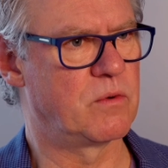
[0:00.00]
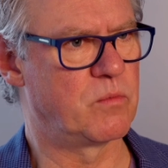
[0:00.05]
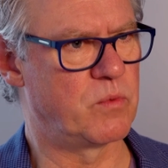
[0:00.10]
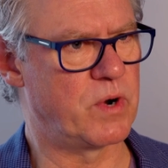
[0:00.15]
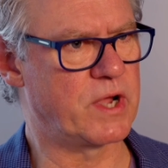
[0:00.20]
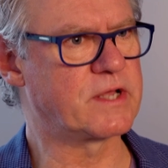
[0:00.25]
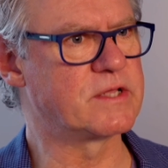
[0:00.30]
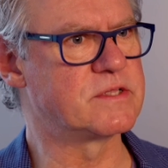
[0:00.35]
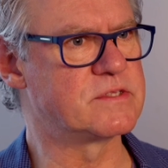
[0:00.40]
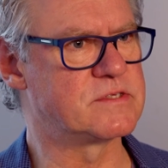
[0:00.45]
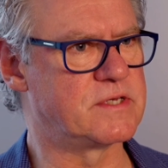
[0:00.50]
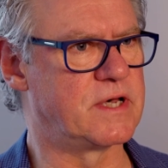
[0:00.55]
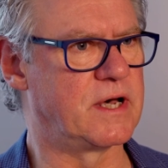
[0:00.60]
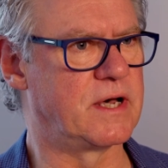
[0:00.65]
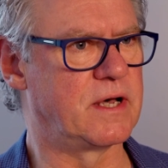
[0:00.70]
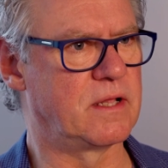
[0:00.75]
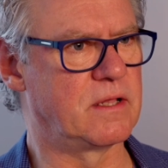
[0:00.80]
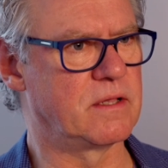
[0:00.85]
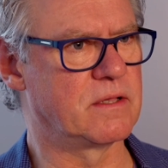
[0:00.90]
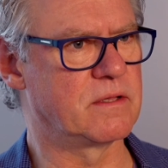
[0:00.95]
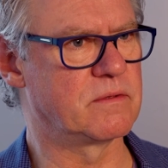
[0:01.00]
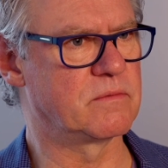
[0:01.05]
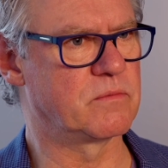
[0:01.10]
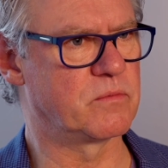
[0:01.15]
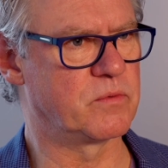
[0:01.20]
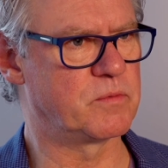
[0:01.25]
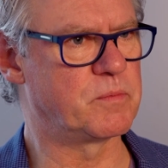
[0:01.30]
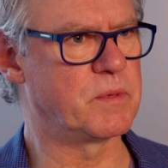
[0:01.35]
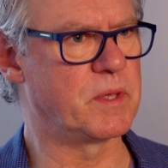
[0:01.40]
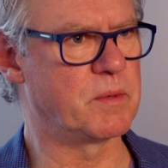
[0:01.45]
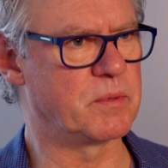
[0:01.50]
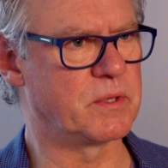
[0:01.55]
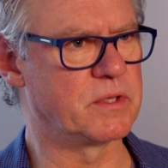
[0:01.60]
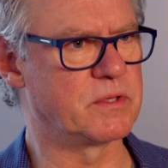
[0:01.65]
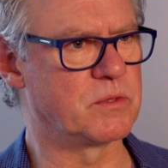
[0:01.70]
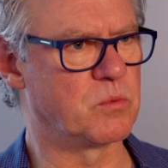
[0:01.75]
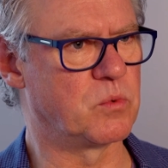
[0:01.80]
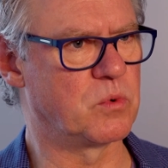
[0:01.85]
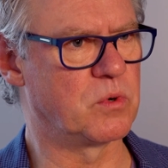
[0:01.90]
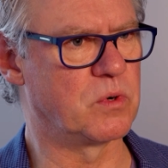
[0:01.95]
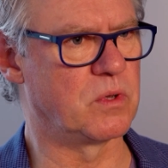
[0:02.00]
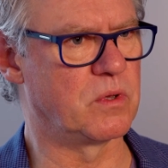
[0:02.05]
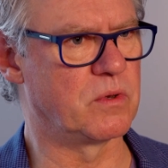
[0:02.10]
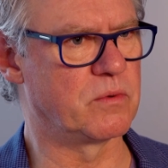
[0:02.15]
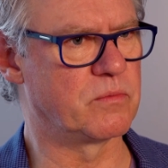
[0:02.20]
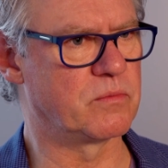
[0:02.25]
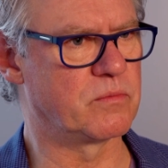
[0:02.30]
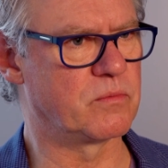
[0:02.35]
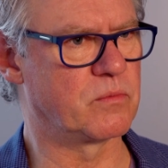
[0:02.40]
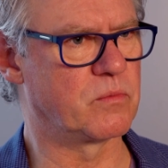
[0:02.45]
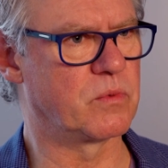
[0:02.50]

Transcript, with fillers: reconcile with people in the world.